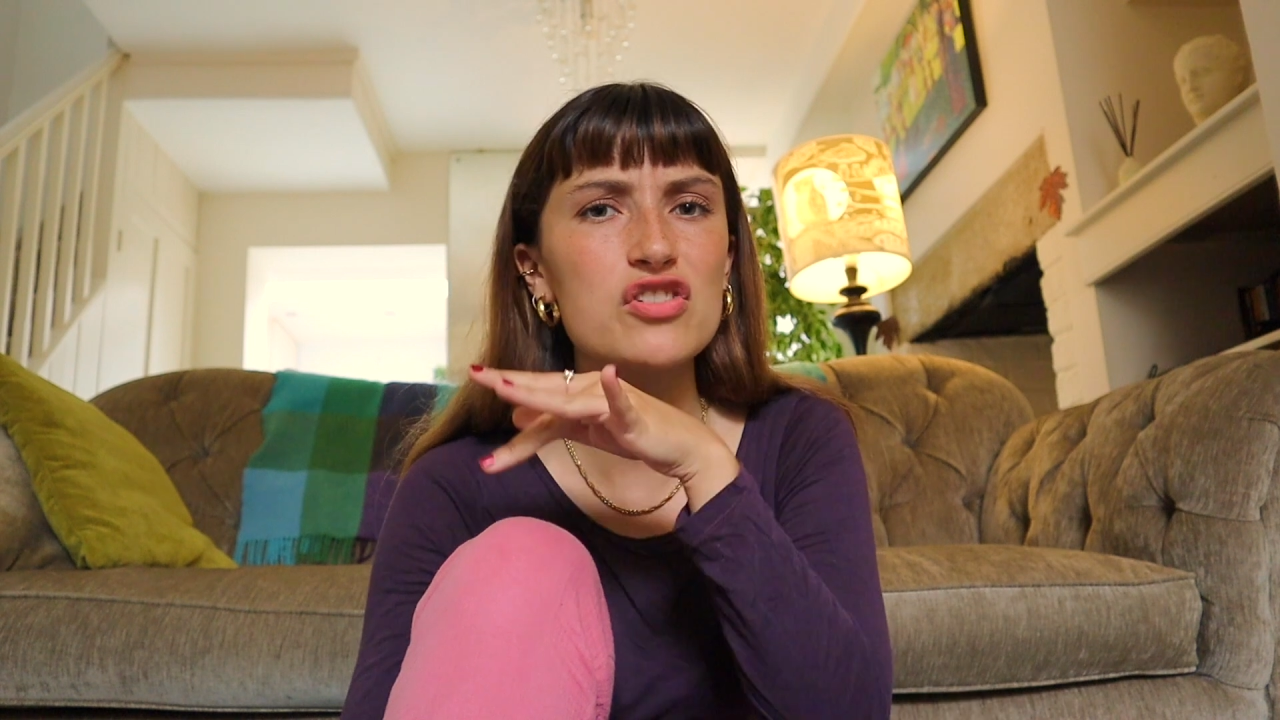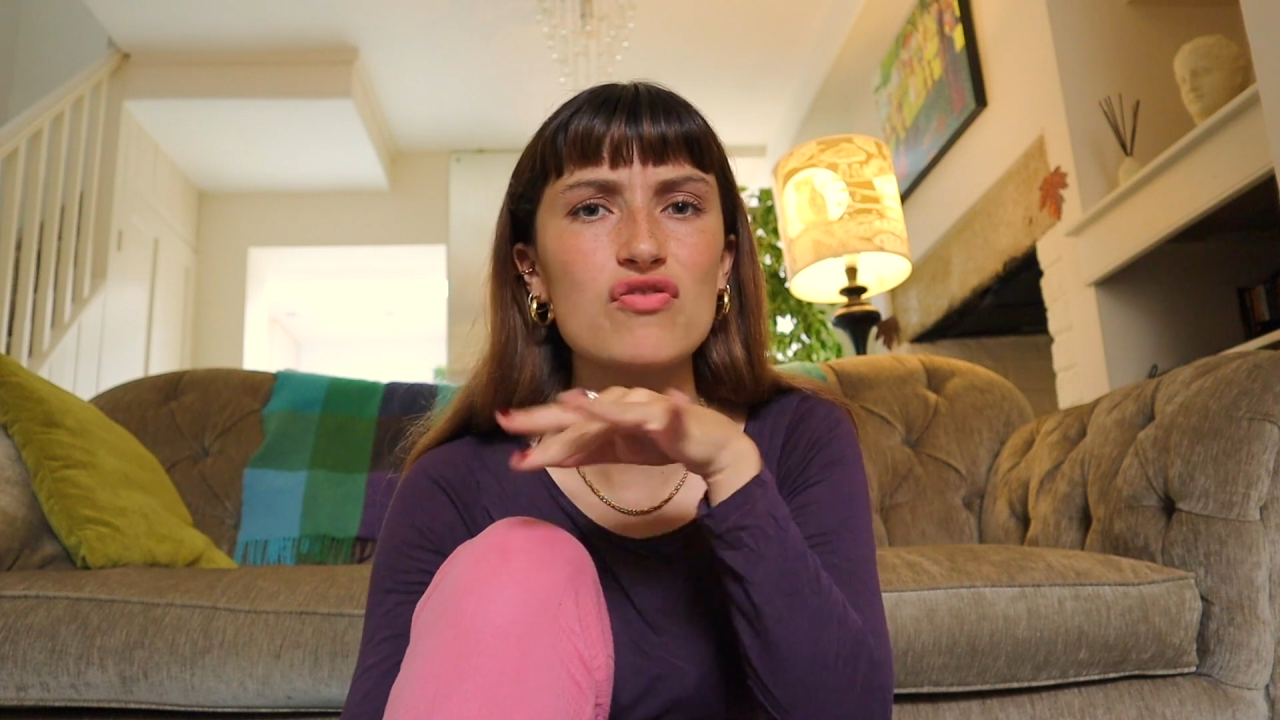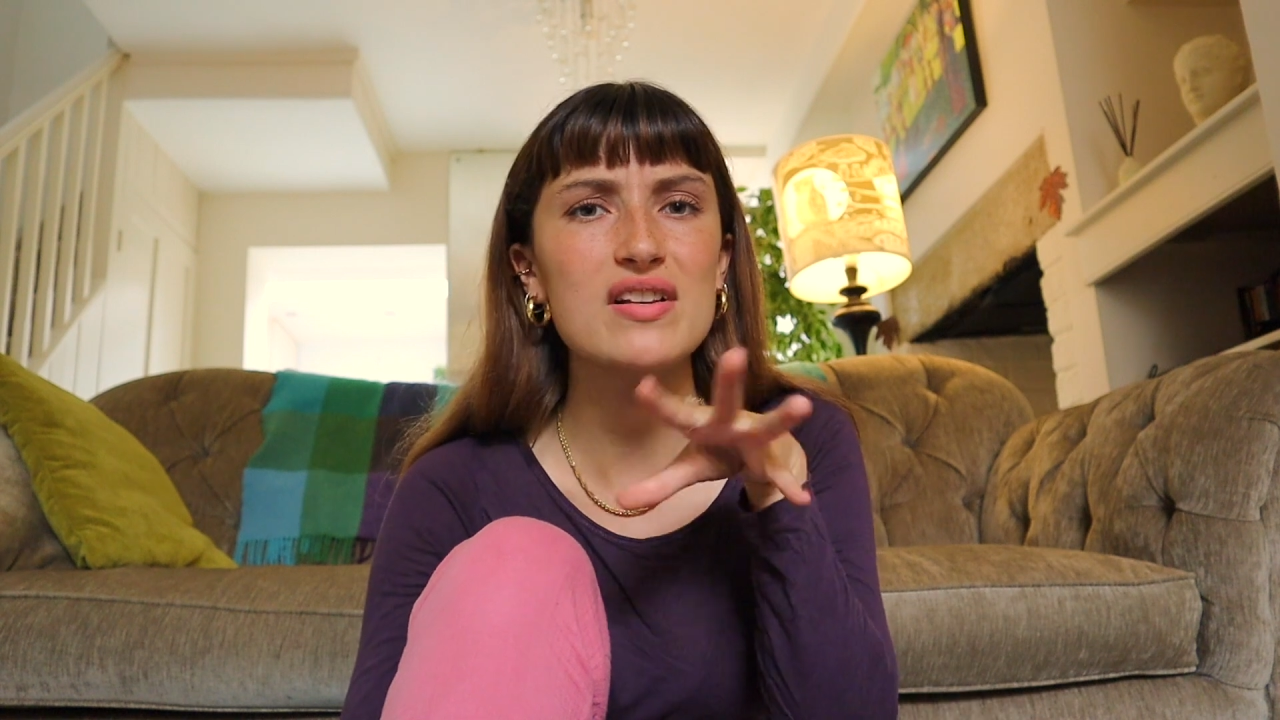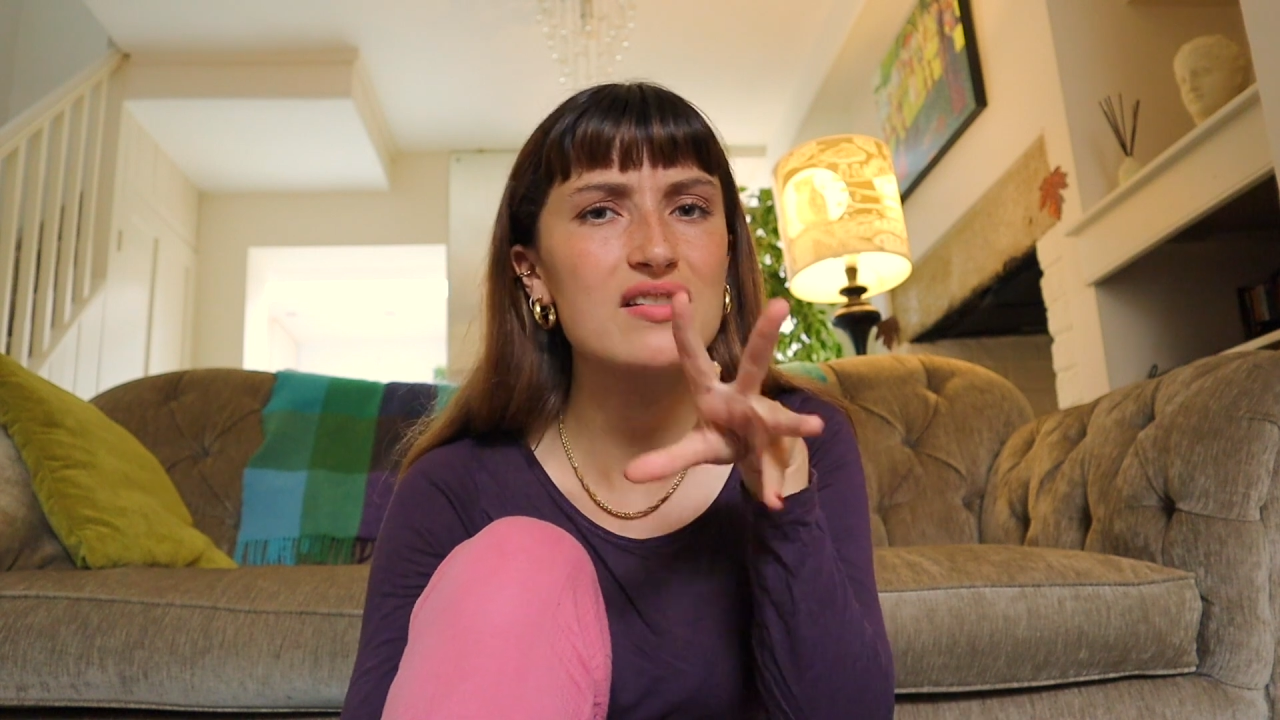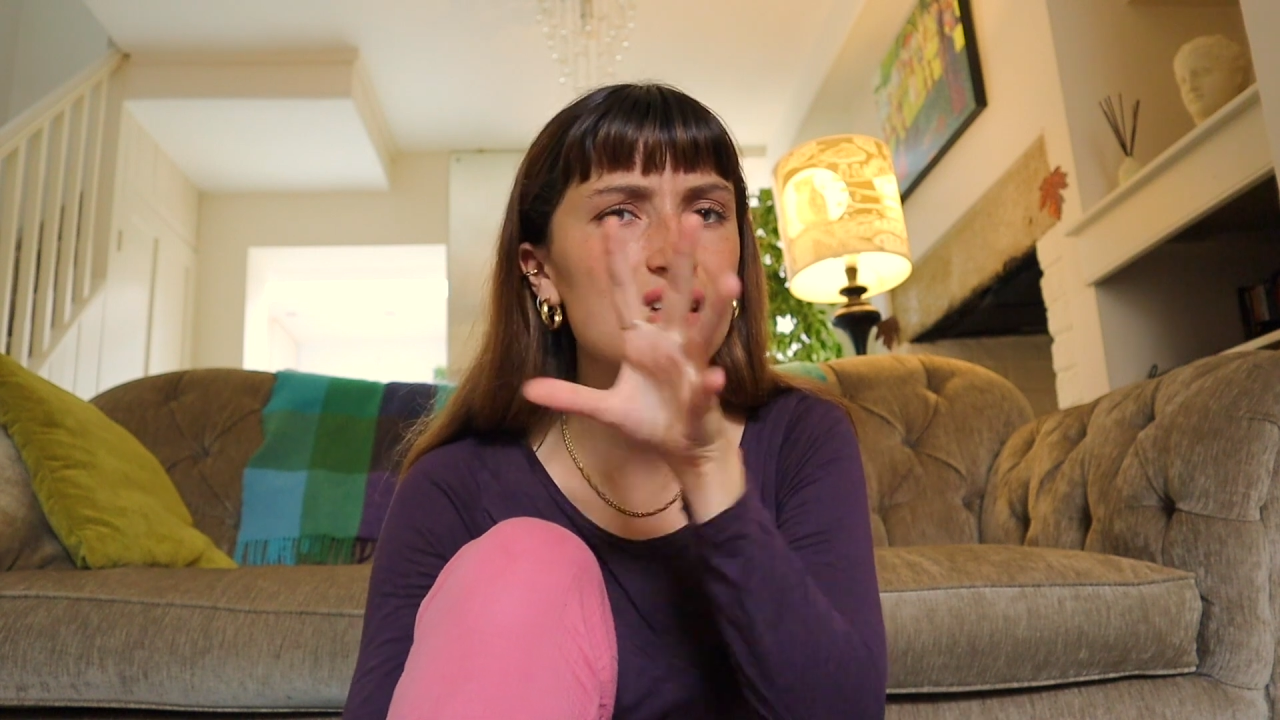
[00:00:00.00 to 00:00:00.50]

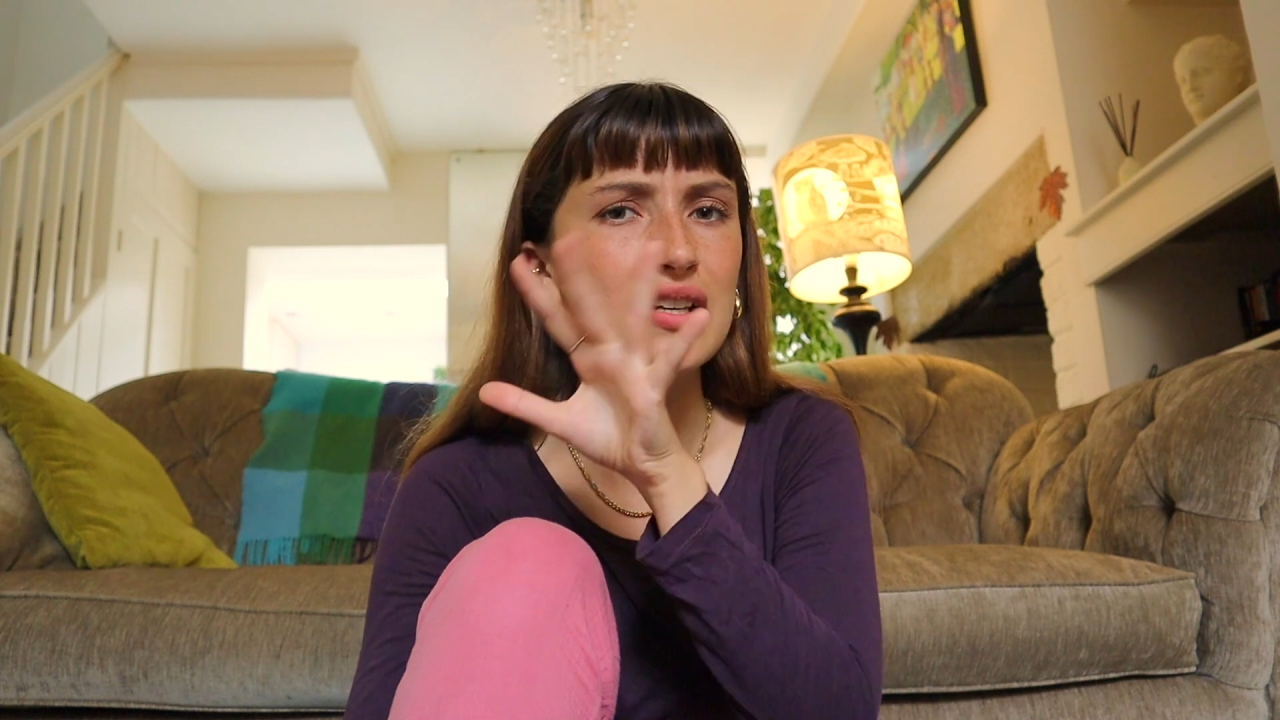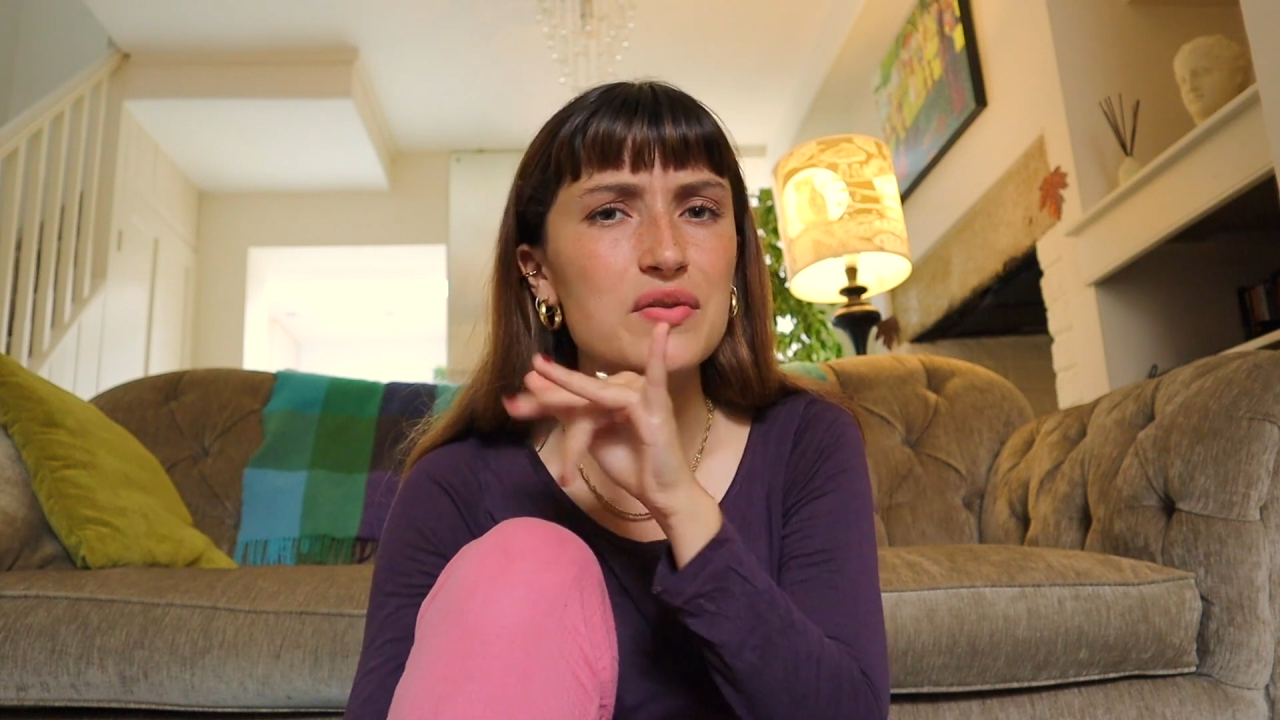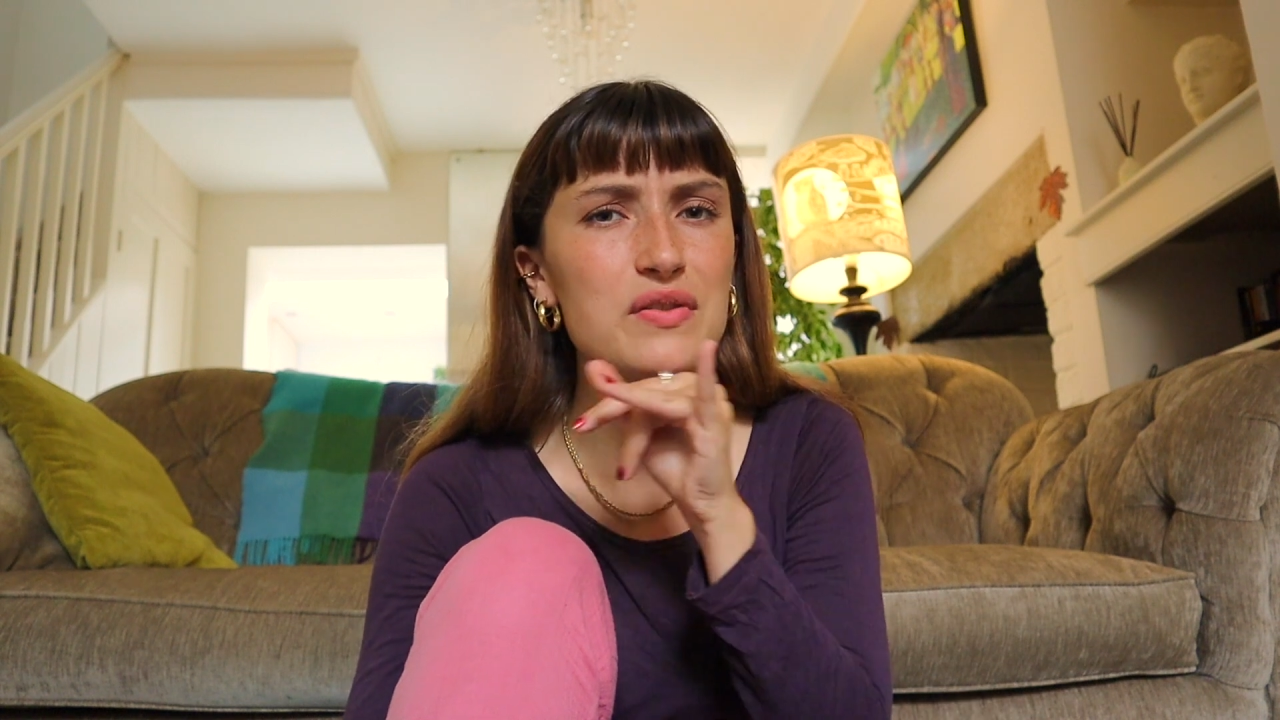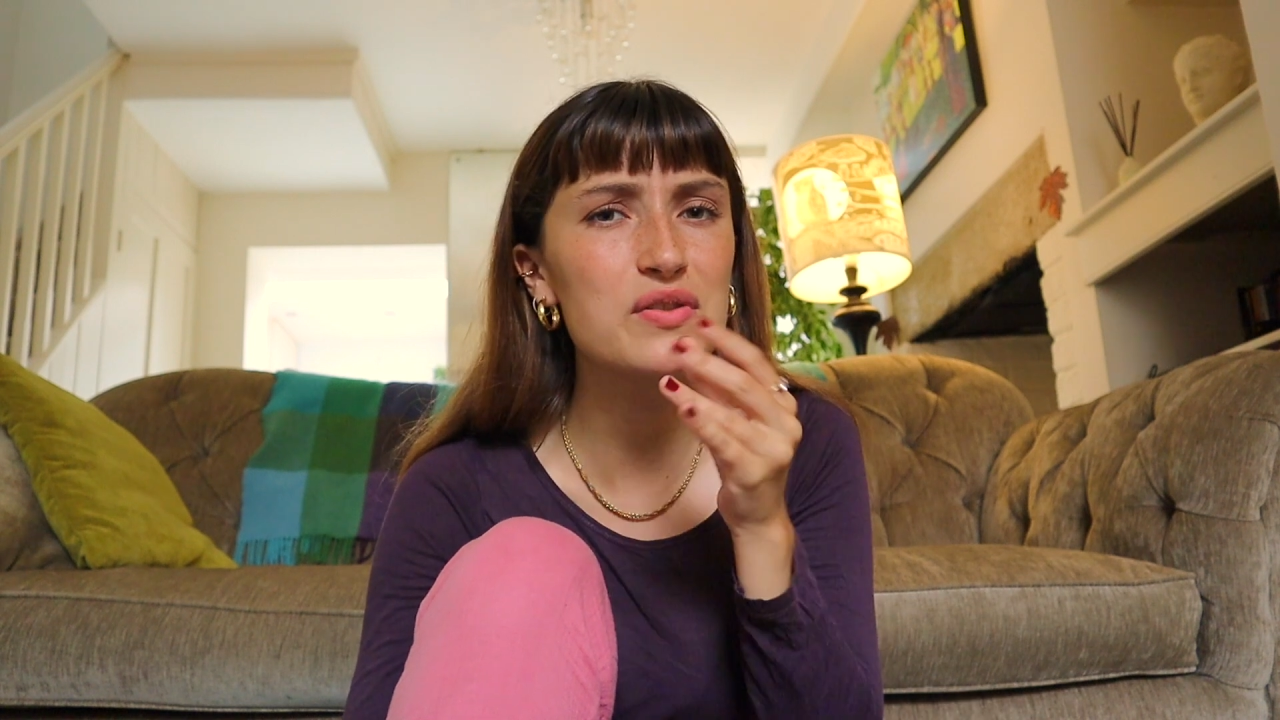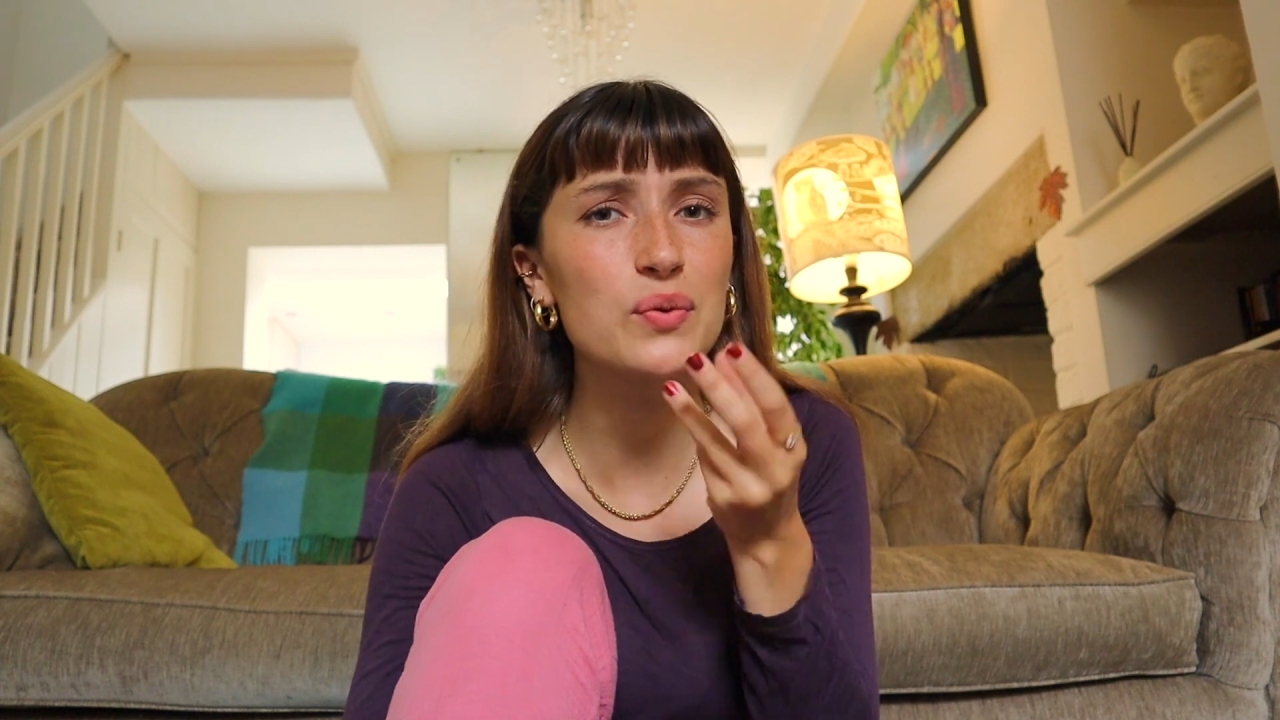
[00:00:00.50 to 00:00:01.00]
dressed in loads of